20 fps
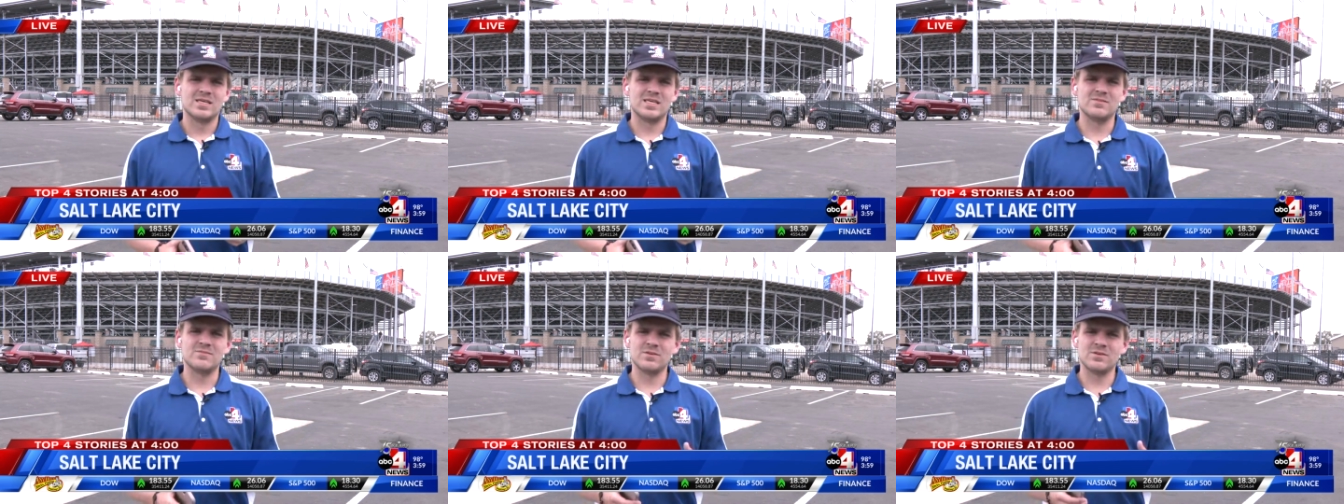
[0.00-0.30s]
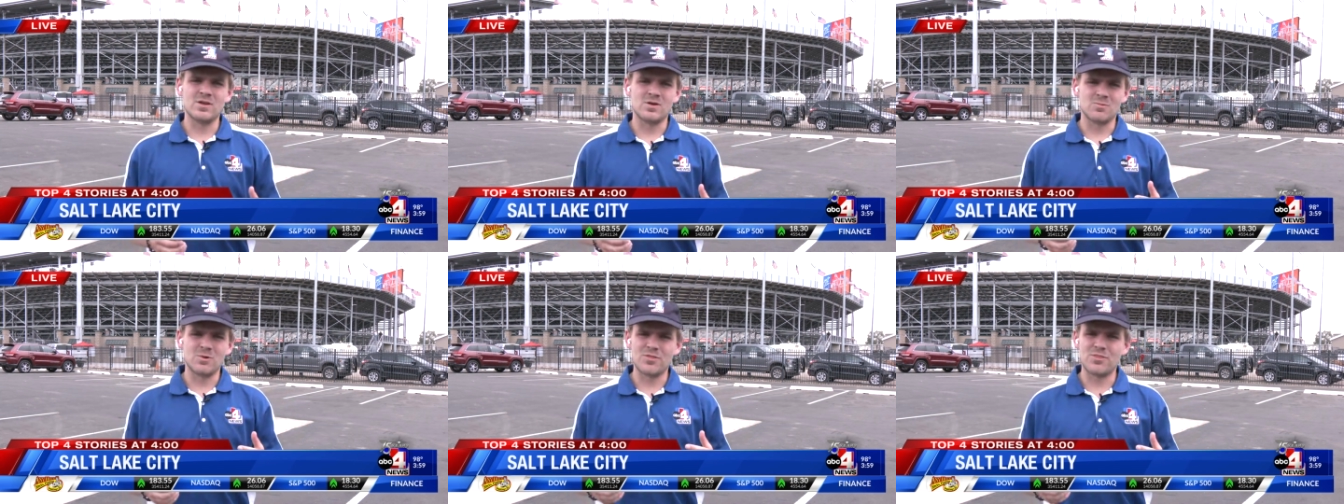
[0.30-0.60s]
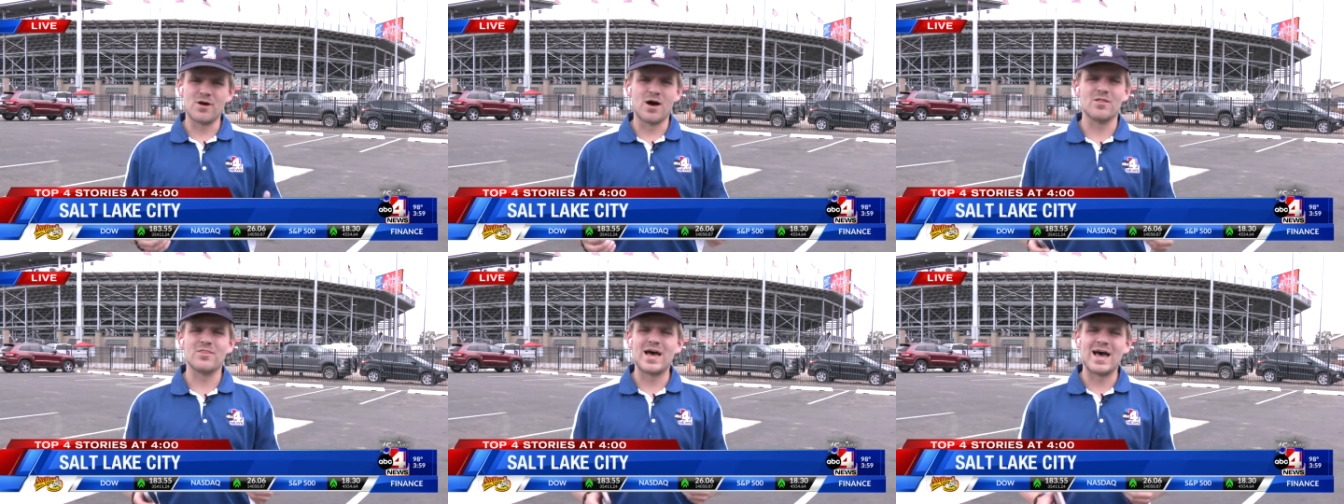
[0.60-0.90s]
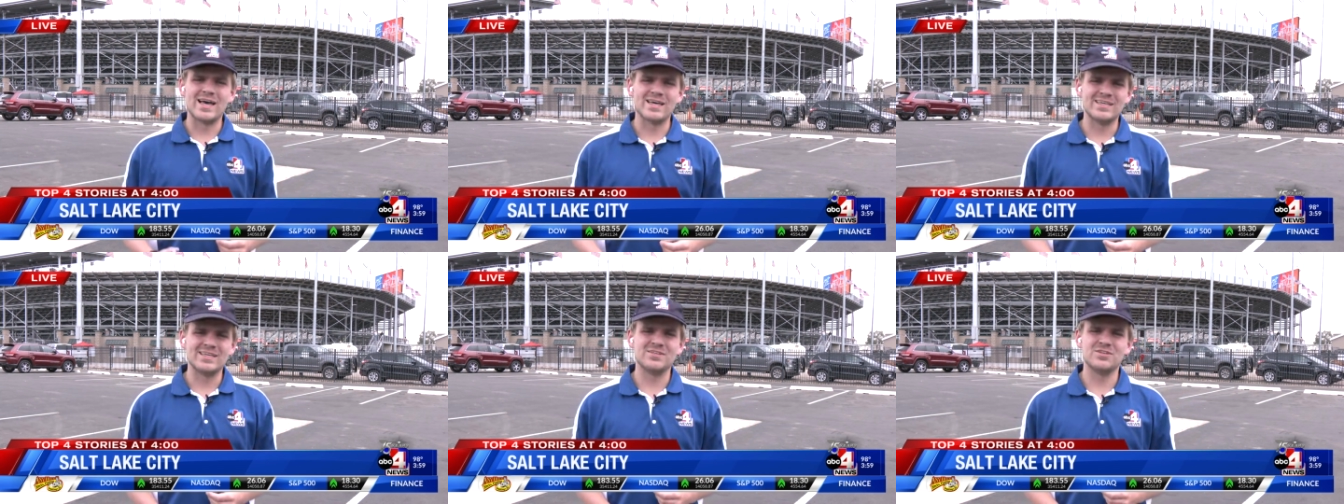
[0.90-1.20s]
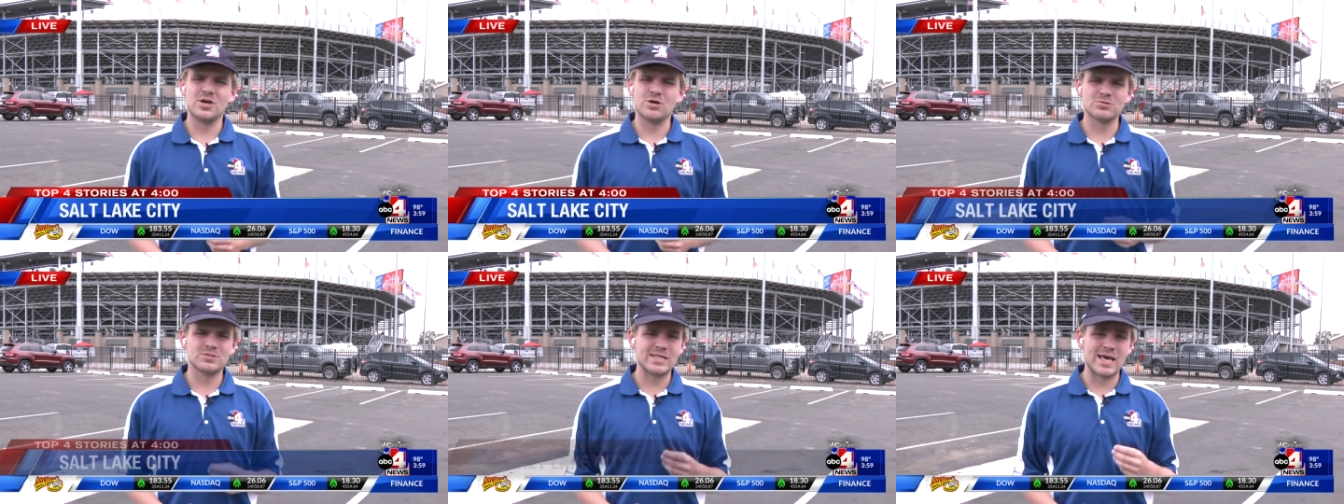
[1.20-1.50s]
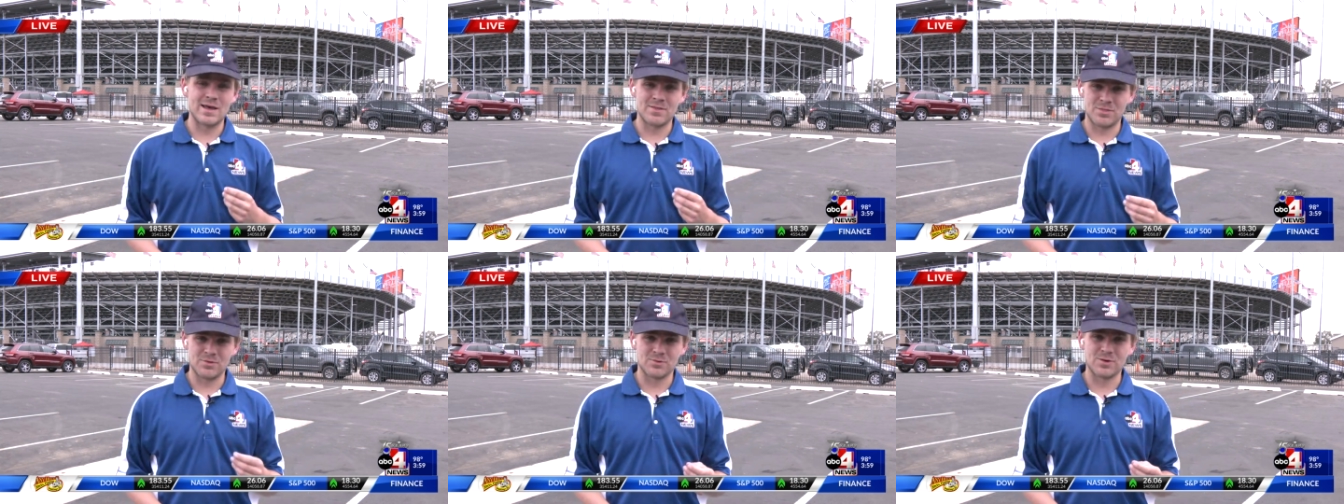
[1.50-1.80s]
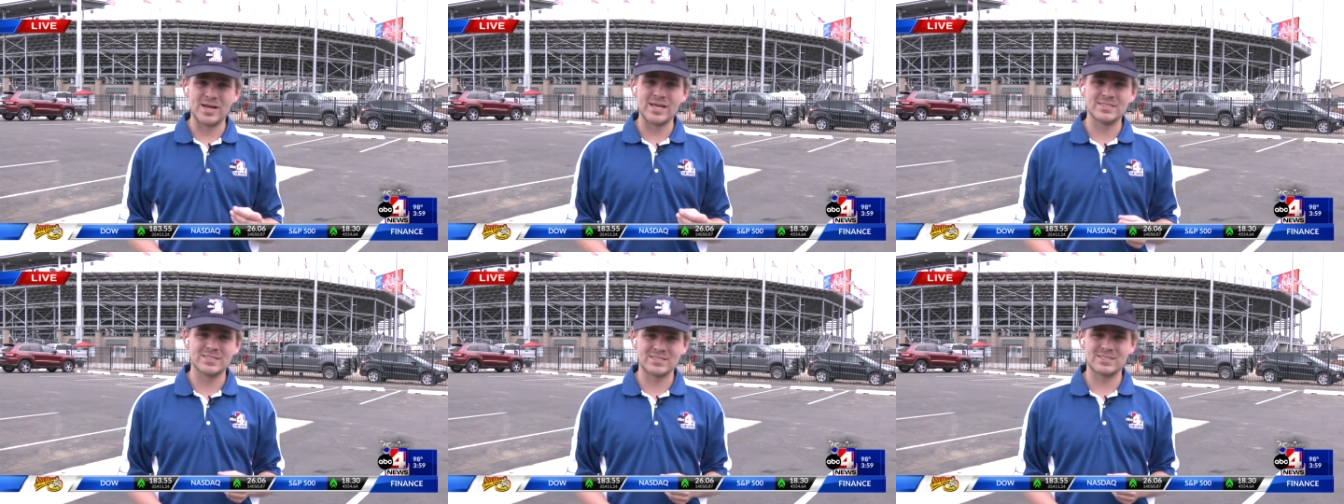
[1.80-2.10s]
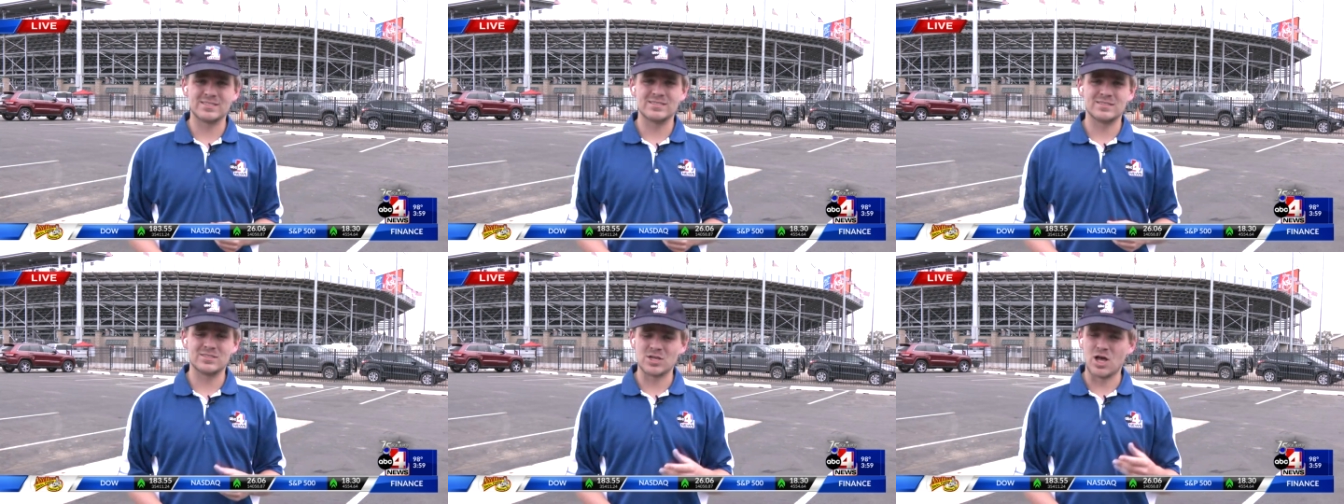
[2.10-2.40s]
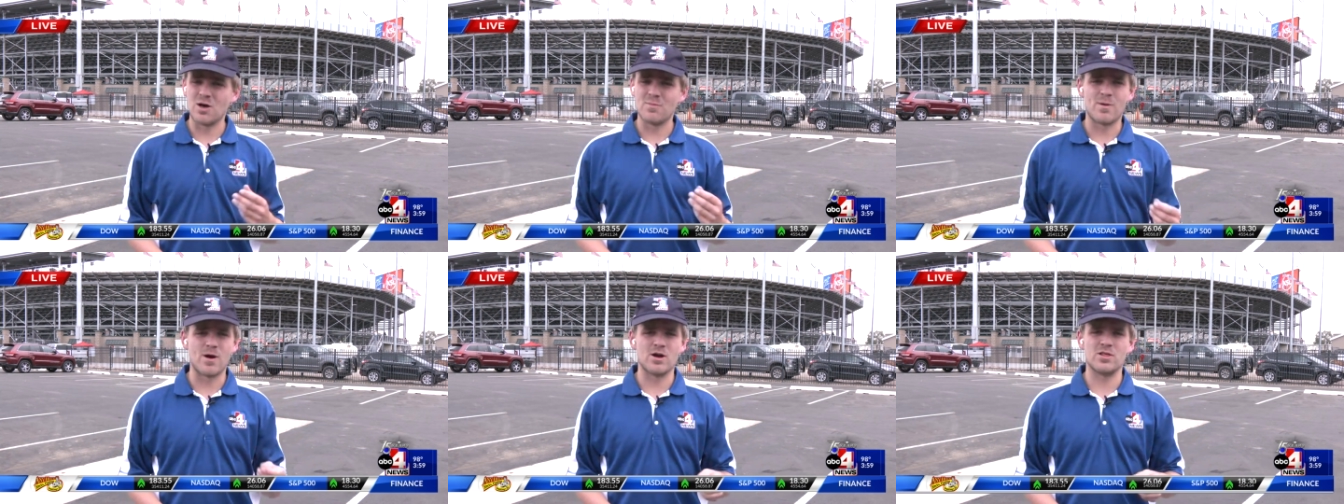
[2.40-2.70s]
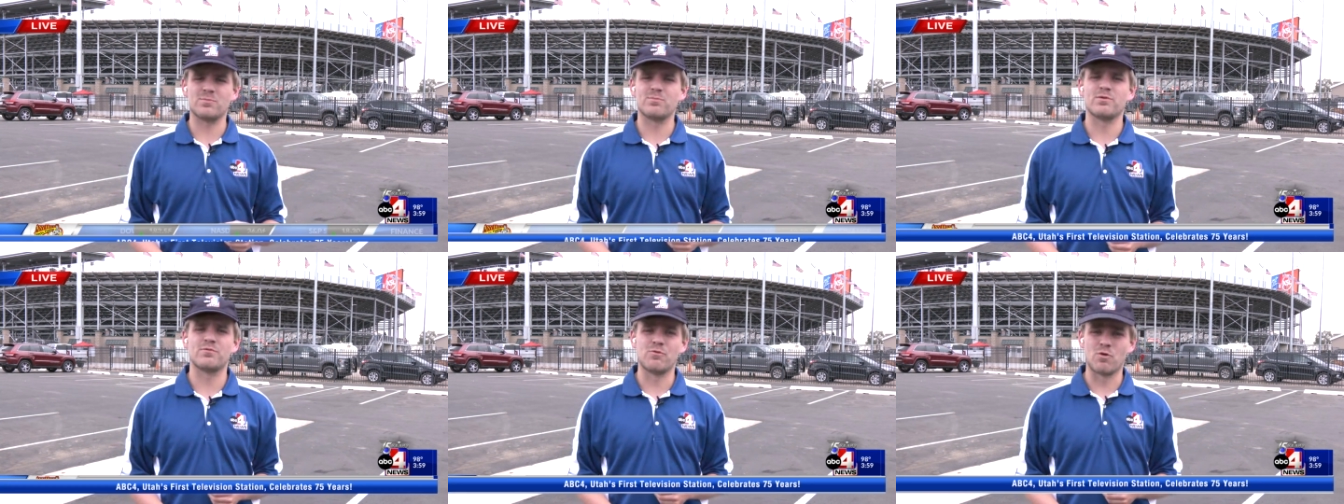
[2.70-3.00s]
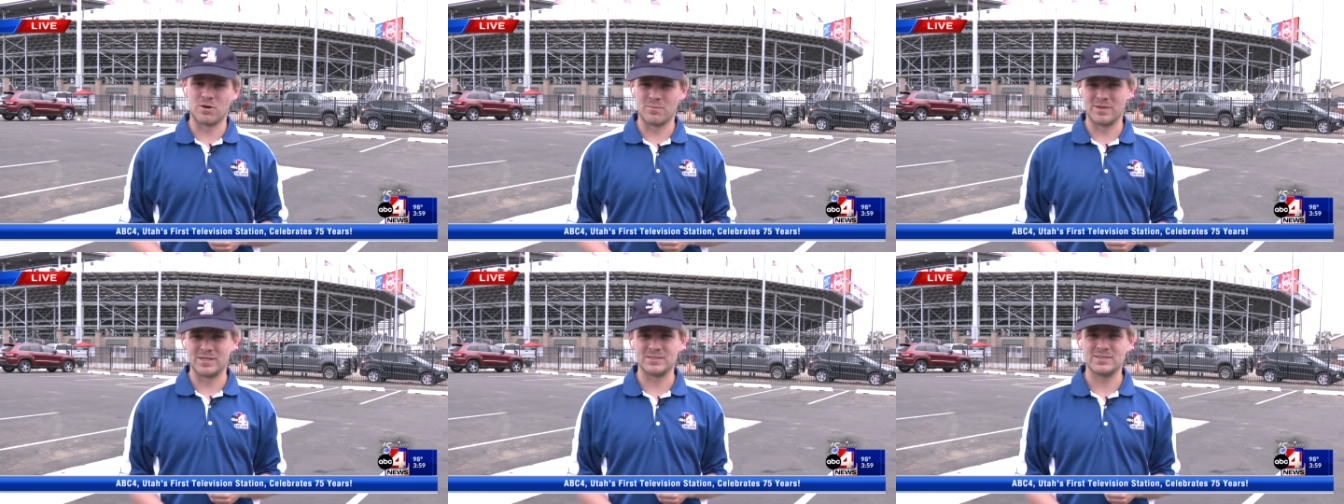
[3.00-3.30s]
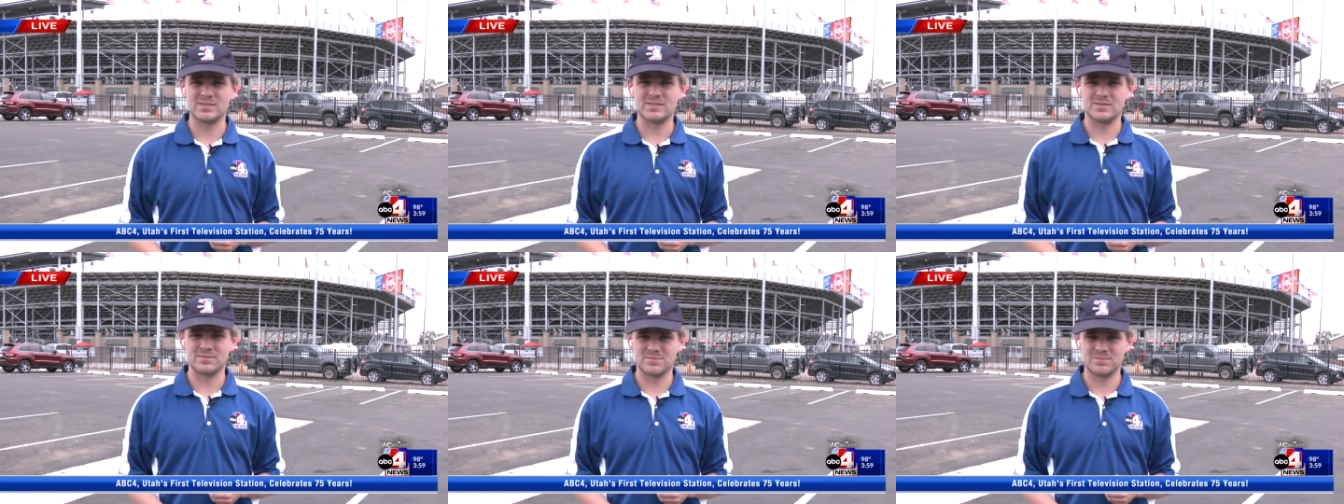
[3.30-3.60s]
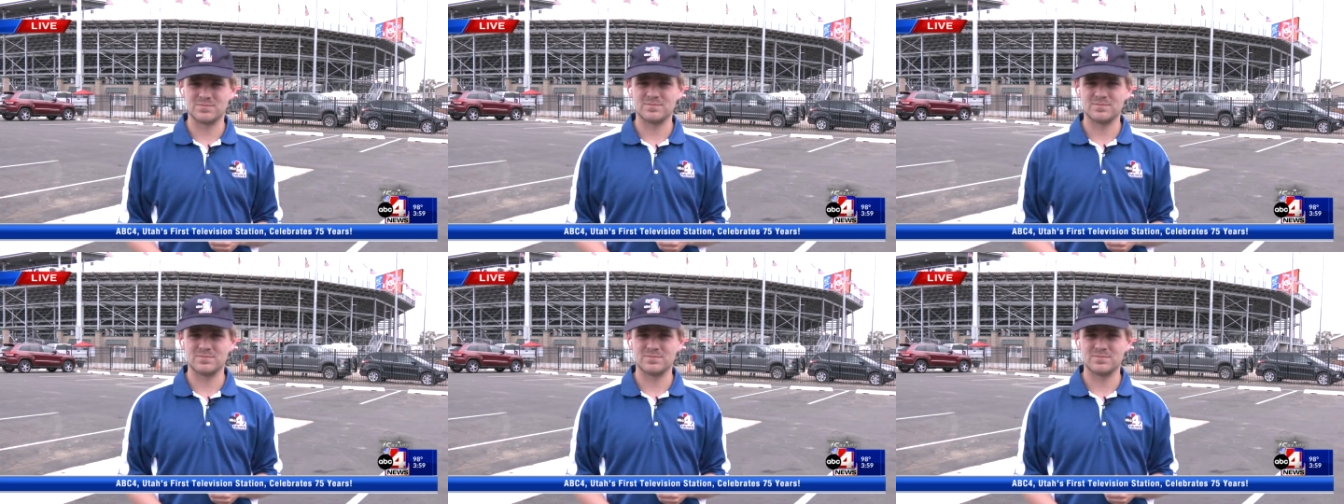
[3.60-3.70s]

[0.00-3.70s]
even with all that, he knows that the risk is all part of the performance.